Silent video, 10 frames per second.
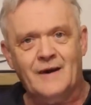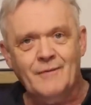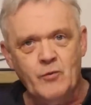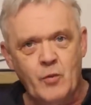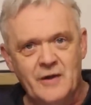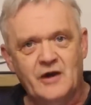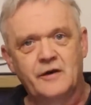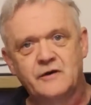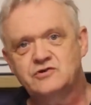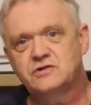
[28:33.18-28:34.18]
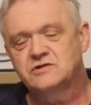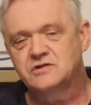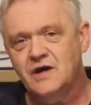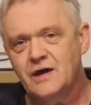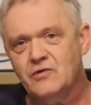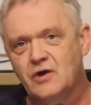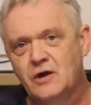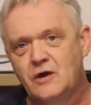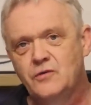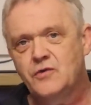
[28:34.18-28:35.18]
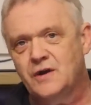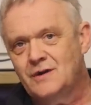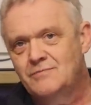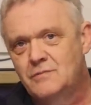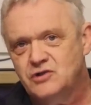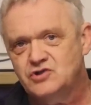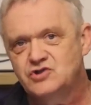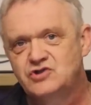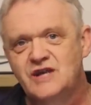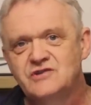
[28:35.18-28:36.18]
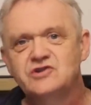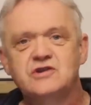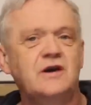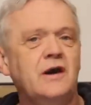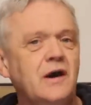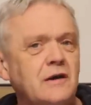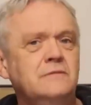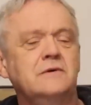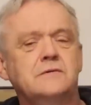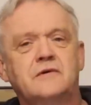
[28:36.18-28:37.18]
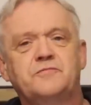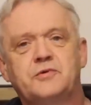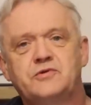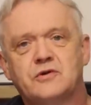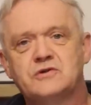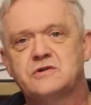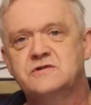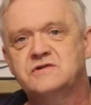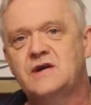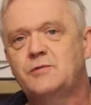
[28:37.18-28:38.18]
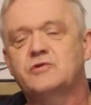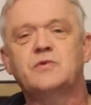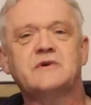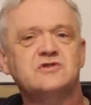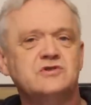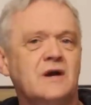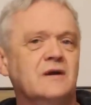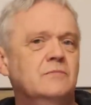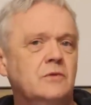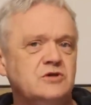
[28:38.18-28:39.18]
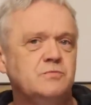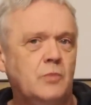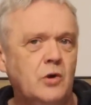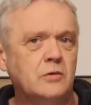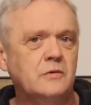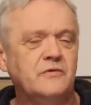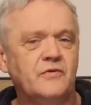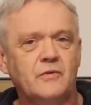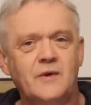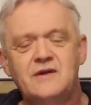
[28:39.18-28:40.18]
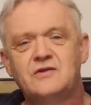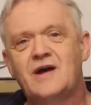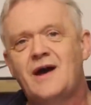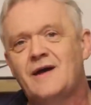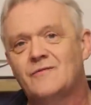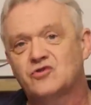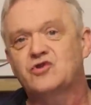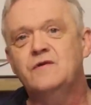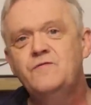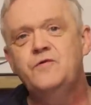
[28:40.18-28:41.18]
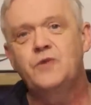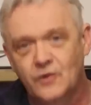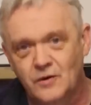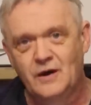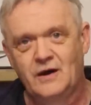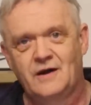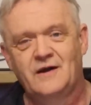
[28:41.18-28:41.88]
cram them a bit closer together, you get a much denser area of production that's able to extract much more of the wind and give you